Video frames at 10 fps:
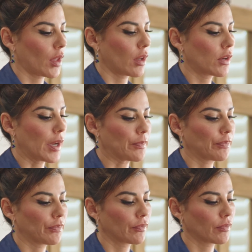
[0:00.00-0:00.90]
Okay,
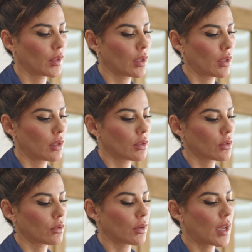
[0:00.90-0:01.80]

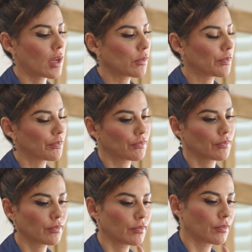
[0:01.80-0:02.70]
so now
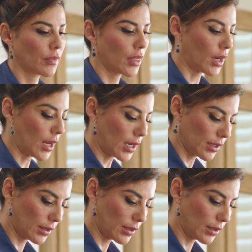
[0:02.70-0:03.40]
the rajas.